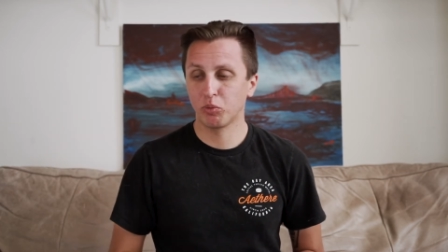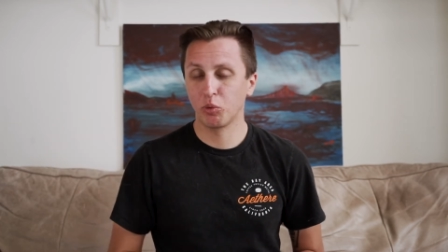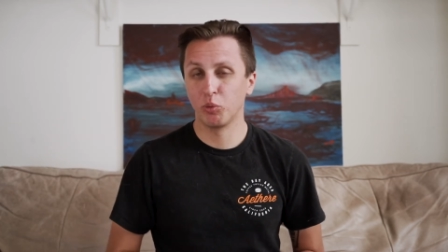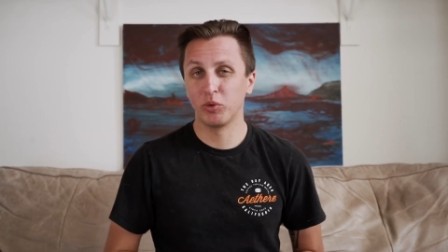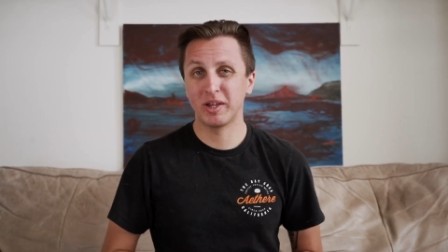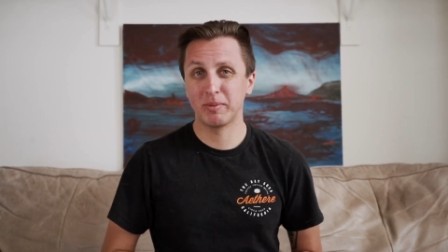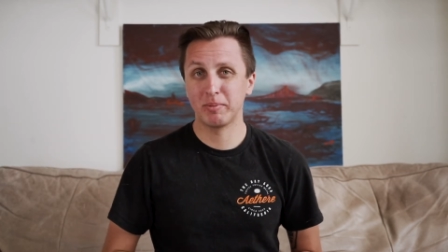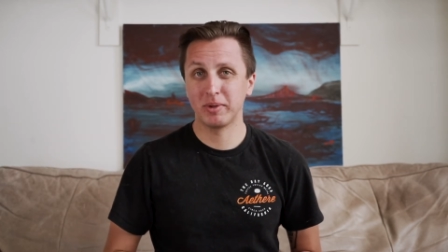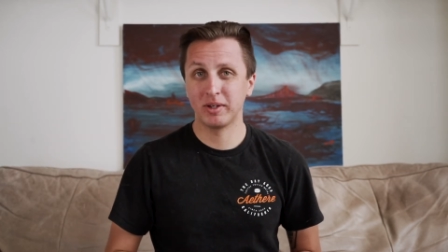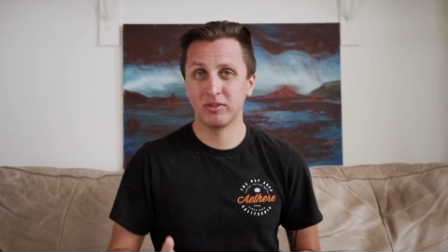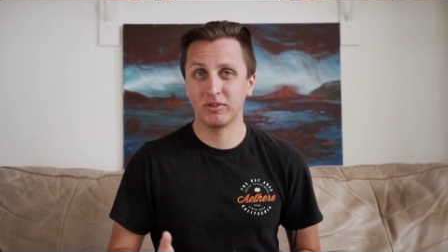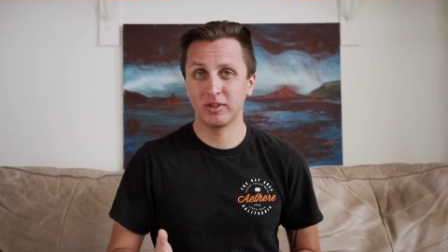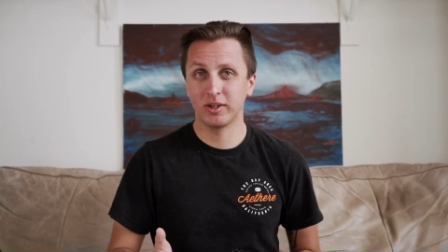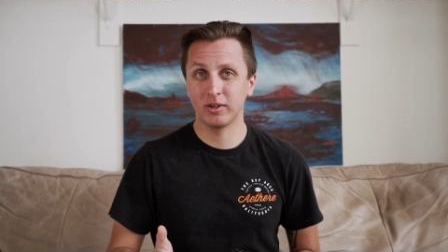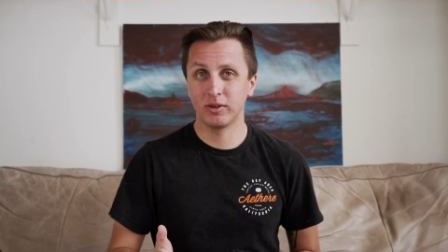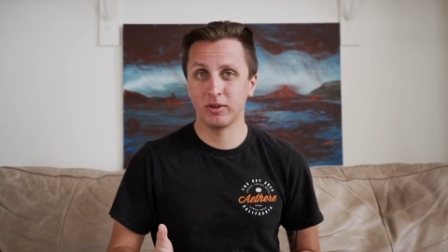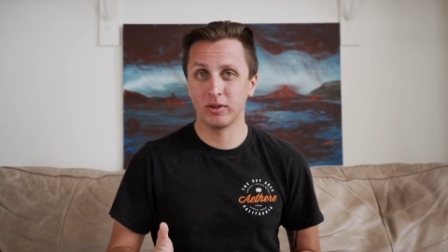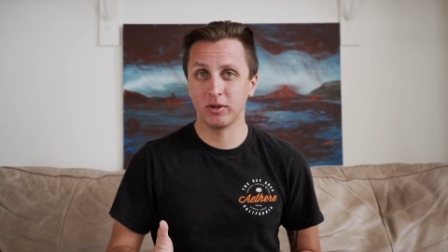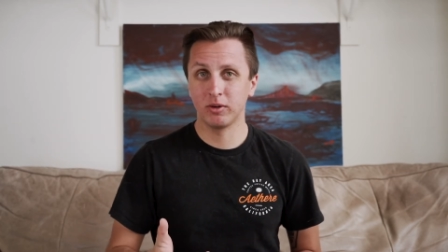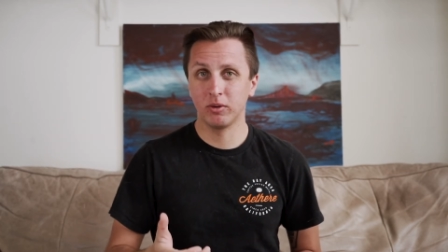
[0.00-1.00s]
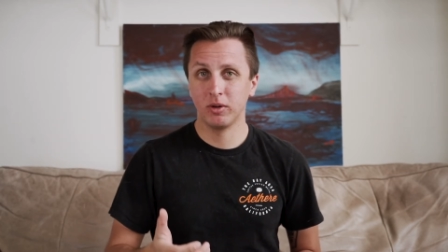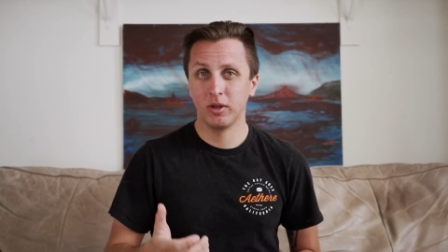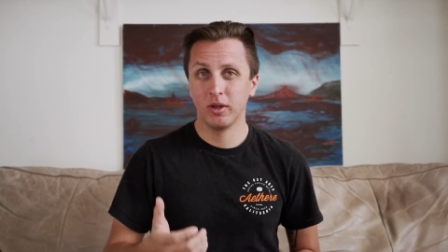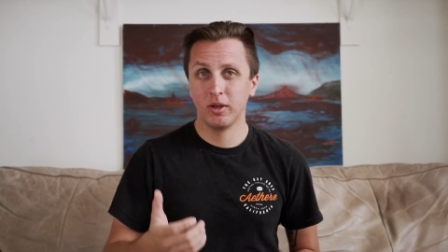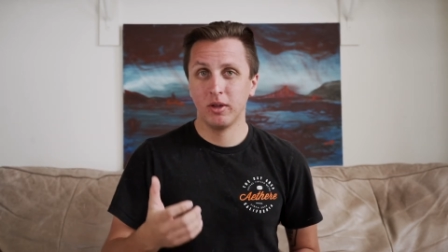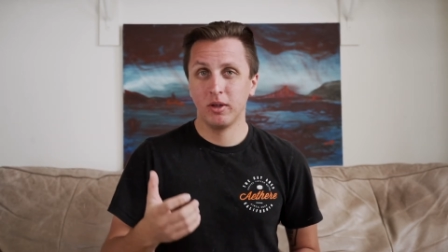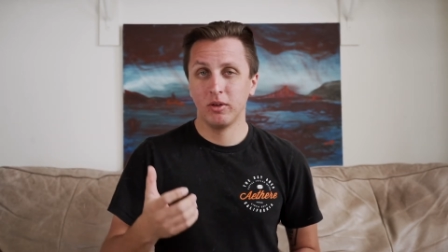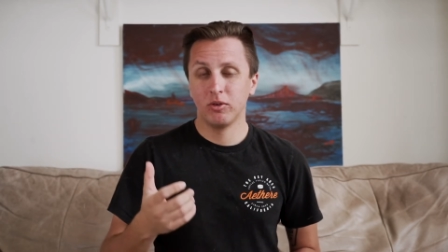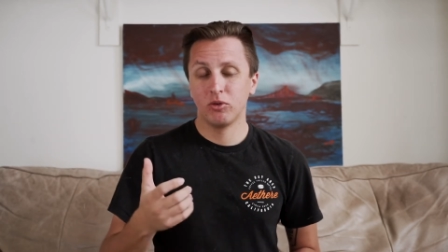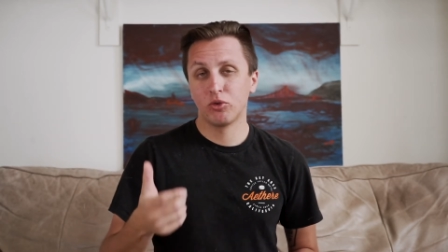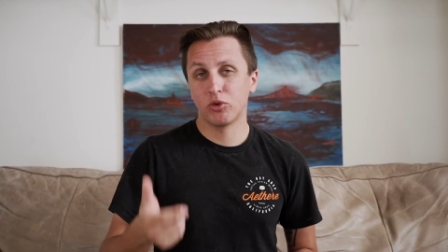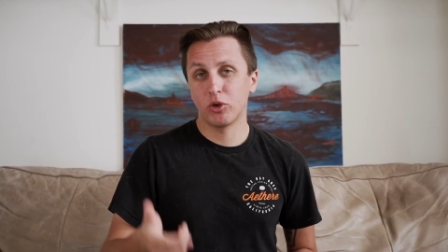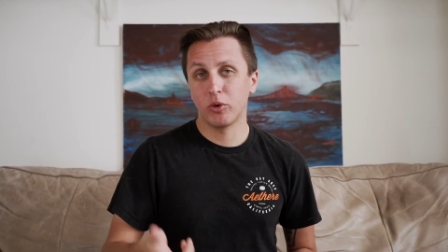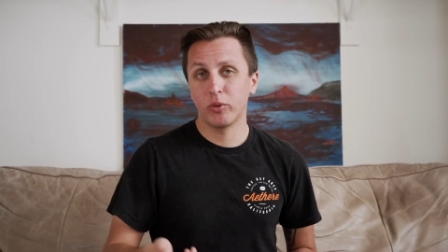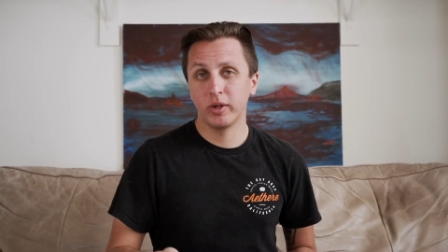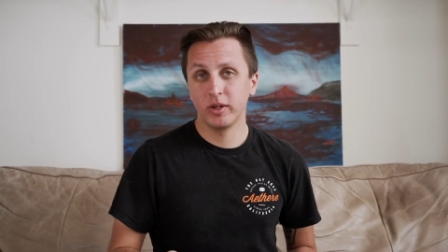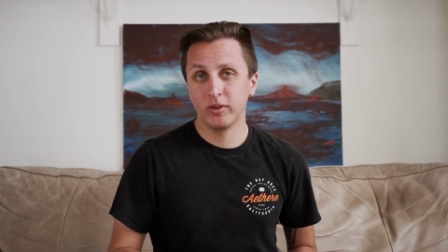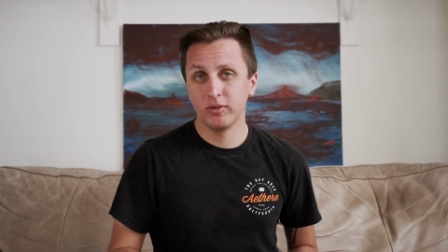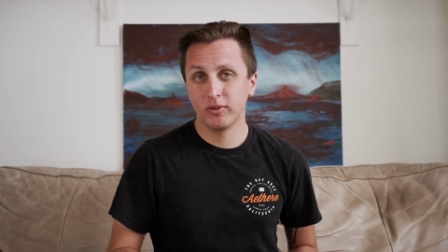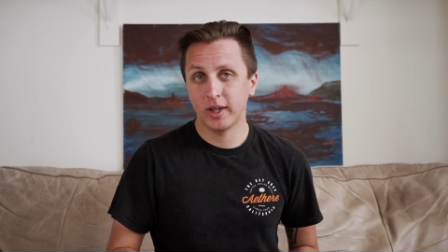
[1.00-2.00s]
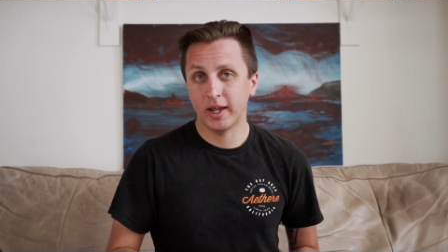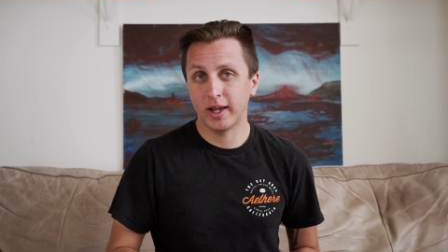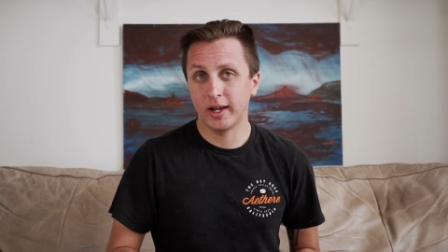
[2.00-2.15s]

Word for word: With that being said though, Sony's